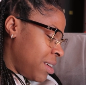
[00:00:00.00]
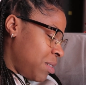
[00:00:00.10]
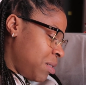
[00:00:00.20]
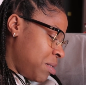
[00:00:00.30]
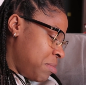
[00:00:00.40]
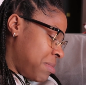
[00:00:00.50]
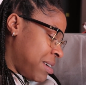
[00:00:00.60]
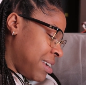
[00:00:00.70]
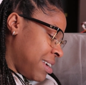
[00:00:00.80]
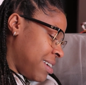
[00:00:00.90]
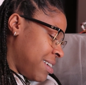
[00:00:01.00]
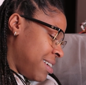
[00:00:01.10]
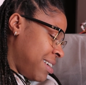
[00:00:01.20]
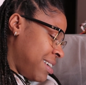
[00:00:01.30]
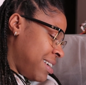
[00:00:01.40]
Oh my
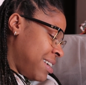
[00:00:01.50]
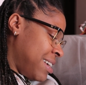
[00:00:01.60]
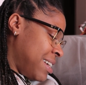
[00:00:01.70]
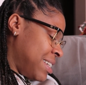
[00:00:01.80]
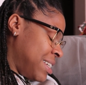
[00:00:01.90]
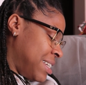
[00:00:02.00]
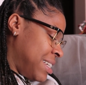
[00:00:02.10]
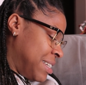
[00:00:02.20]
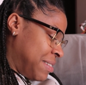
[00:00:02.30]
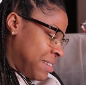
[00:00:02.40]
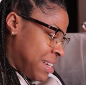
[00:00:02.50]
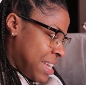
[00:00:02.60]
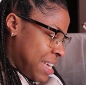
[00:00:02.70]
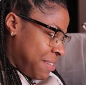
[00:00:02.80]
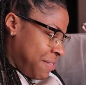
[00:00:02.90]
gosh,
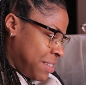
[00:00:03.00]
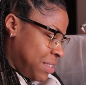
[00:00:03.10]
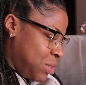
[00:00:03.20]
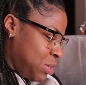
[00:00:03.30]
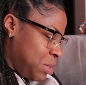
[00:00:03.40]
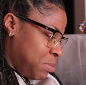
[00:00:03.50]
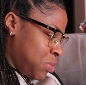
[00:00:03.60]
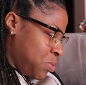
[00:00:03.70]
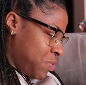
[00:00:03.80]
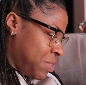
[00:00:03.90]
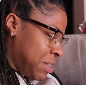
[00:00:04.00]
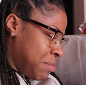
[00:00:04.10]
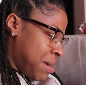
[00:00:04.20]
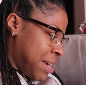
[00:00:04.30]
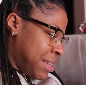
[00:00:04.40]
life is just moving
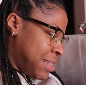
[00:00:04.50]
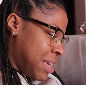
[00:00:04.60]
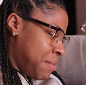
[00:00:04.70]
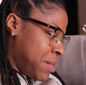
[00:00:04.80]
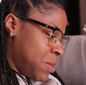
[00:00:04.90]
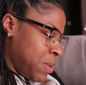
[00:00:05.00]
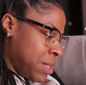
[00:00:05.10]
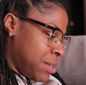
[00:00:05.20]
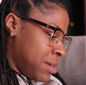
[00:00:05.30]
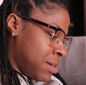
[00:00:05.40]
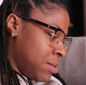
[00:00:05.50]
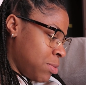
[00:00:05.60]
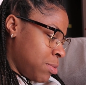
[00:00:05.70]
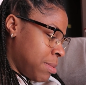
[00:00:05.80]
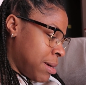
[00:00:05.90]
by, time is waiting on
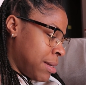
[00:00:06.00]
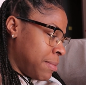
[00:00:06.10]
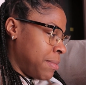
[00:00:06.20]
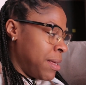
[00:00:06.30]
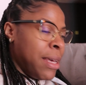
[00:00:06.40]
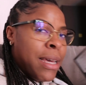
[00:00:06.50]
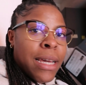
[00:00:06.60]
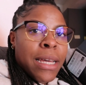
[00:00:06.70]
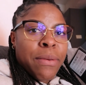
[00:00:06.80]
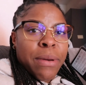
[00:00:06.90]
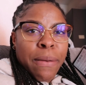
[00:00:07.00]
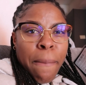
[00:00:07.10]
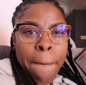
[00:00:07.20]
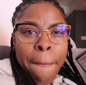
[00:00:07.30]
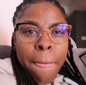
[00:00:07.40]
no man. Anyway,
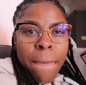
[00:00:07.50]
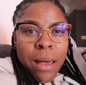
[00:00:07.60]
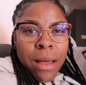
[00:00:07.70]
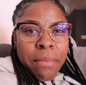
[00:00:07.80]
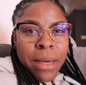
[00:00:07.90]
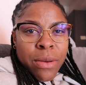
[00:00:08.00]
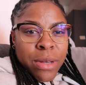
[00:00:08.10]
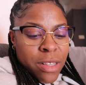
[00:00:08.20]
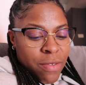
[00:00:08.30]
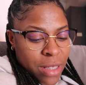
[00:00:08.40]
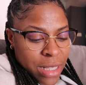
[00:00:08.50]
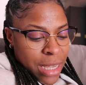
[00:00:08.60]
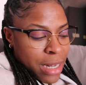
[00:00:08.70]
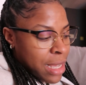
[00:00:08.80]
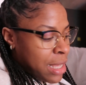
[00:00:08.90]
got my US visa
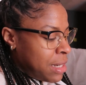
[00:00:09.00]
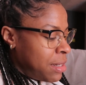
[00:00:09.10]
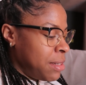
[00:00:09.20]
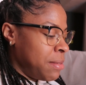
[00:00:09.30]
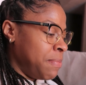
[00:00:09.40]
in hand.